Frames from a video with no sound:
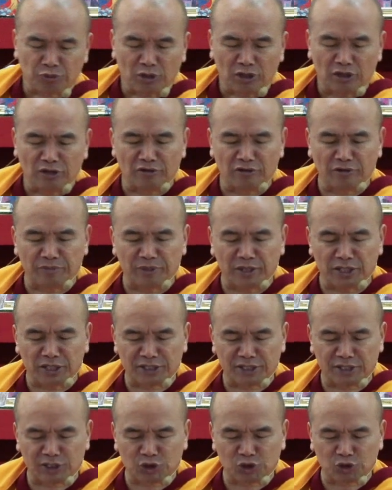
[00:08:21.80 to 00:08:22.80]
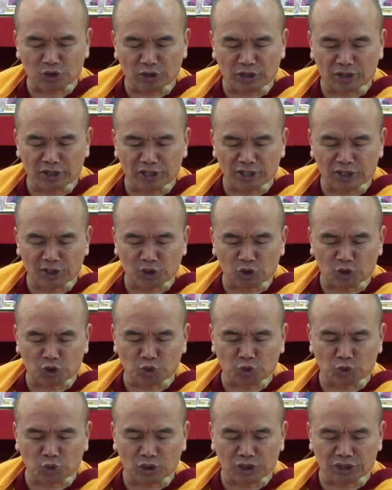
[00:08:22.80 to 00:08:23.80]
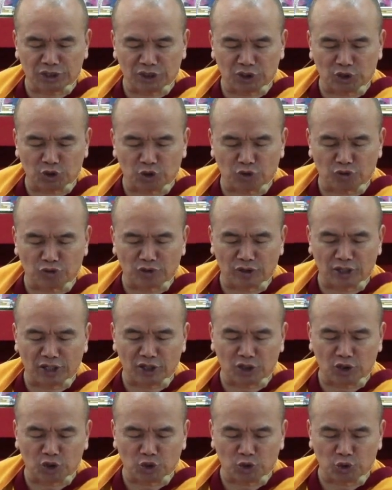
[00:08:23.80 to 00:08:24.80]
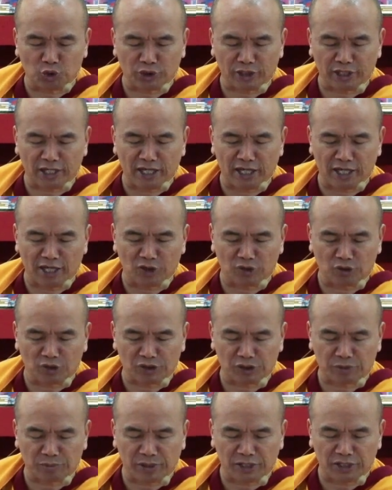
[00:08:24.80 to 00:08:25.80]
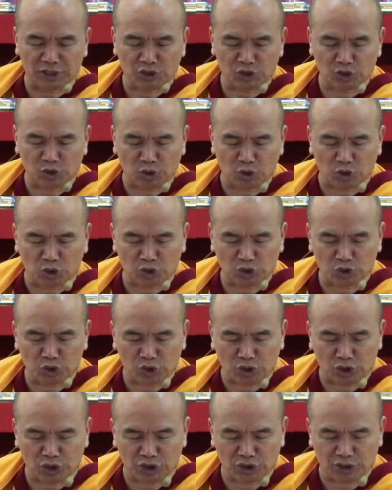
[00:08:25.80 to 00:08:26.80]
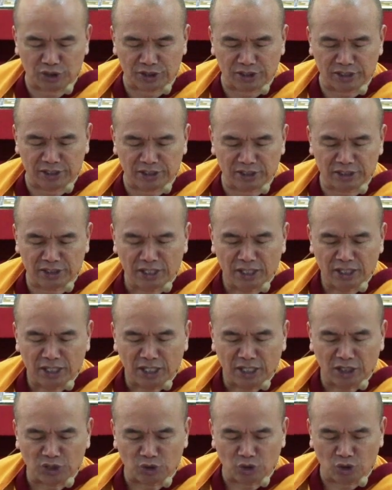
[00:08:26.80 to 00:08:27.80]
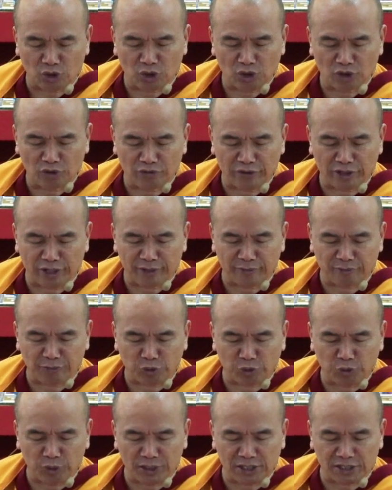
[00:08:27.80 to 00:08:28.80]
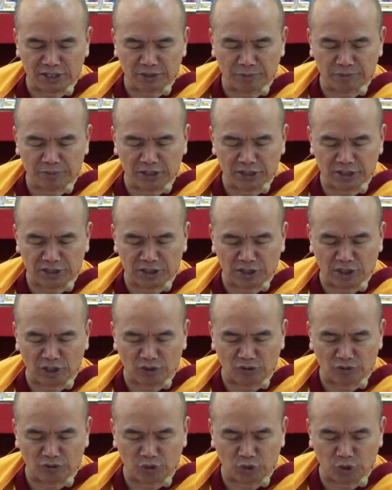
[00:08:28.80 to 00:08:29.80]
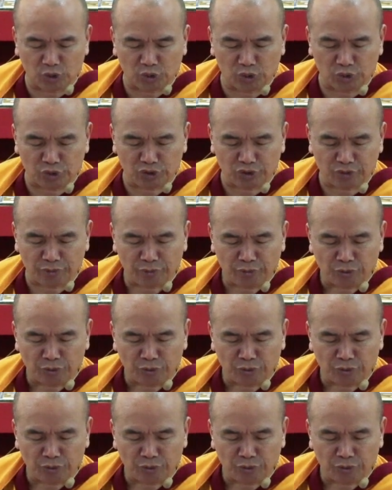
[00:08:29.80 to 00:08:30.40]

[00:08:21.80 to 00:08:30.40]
If the person is not earth, not water, not fire, not air, not space, not also consciousness, and not all of them, where is the person out of those?